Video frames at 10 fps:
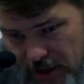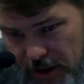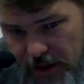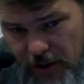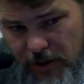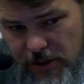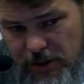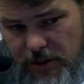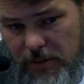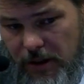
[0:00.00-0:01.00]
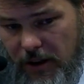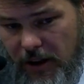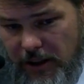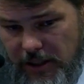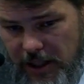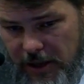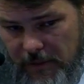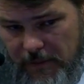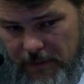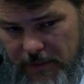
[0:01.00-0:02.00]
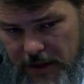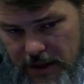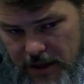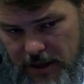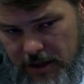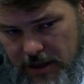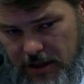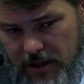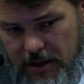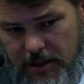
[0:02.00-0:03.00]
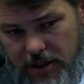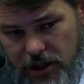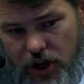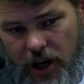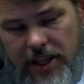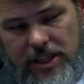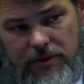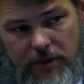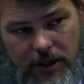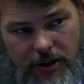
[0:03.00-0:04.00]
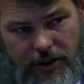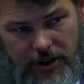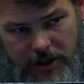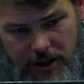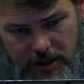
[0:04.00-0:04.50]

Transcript: to all those who belong to him. In Christ, we learn